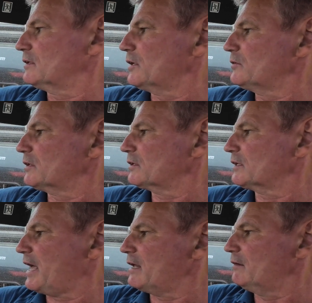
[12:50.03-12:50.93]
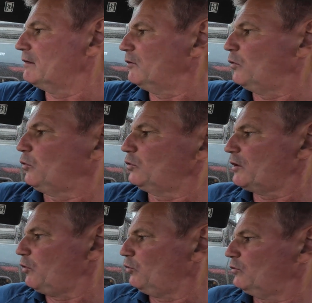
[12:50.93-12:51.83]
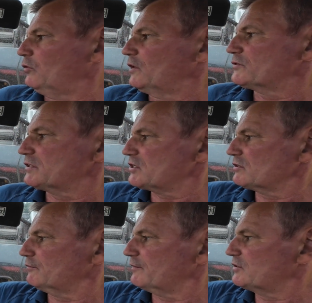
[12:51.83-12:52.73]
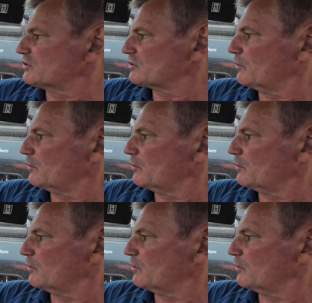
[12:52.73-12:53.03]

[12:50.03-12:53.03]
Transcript: you can get all those additional features.